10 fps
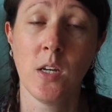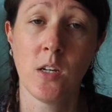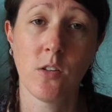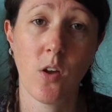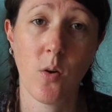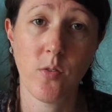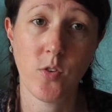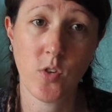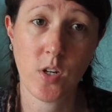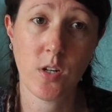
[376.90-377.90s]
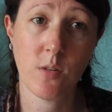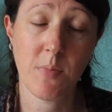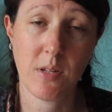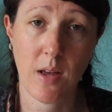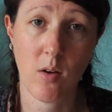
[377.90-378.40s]
So if you did
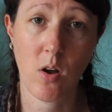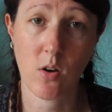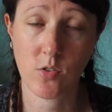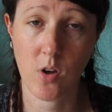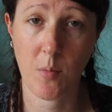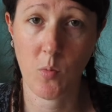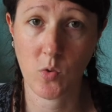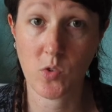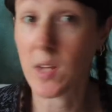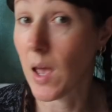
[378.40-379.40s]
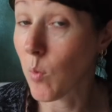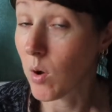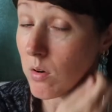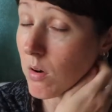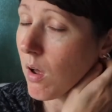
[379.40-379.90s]
miss out last time and want to get
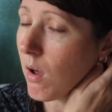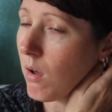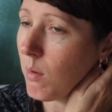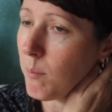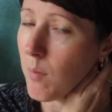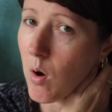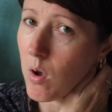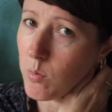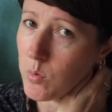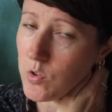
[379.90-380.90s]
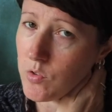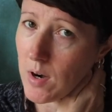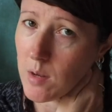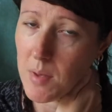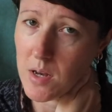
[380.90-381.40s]
one, I would
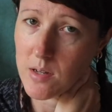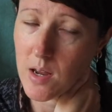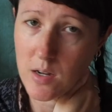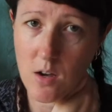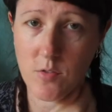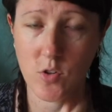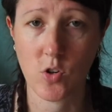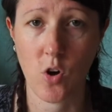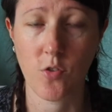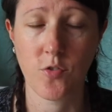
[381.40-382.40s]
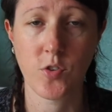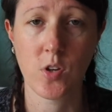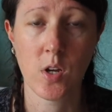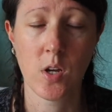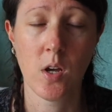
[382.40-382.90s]
recommend heading over to Toft
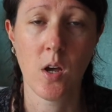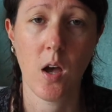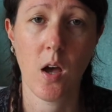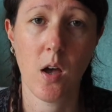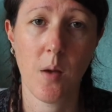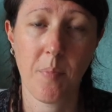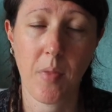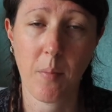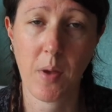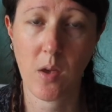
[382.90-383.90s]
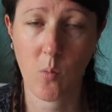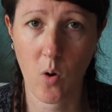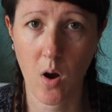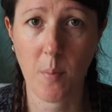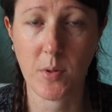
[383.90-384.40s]
and picking
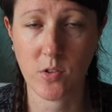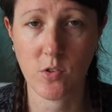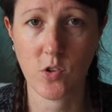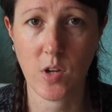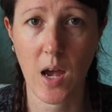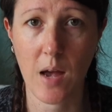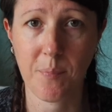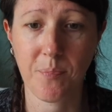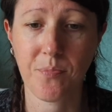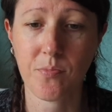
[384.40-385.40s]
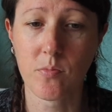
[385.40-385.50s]
one up as soon as you can.